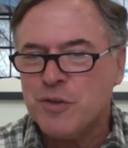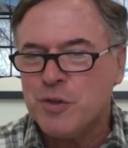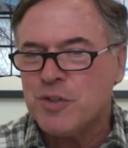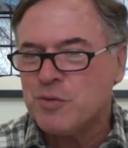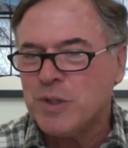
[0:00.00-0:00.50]

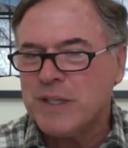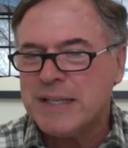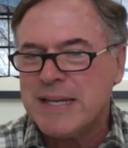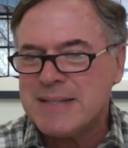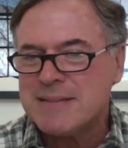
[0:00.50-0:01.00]
food is really
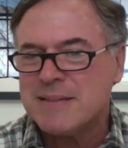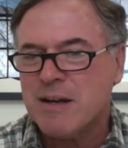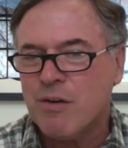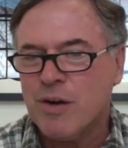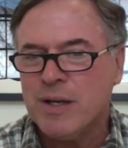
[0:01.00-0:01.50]

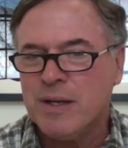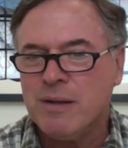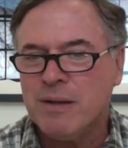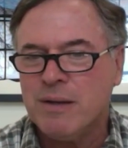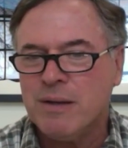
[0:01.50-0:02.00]
necessary
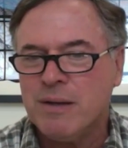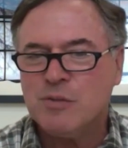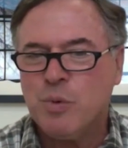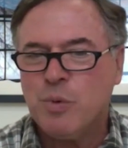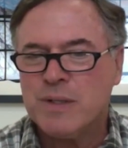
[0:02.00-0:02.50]
at
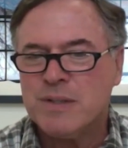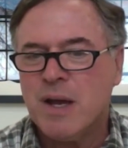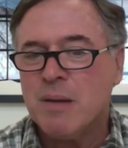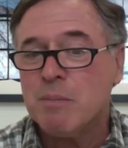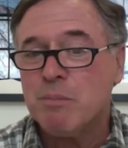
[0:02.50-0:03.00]
this point in
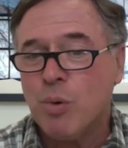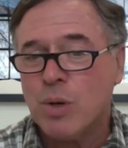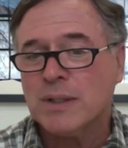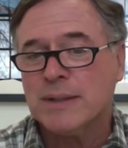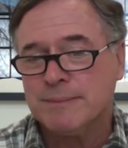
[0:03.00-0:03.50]
time in
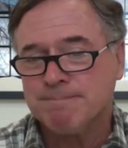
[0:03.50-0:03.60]
Portland?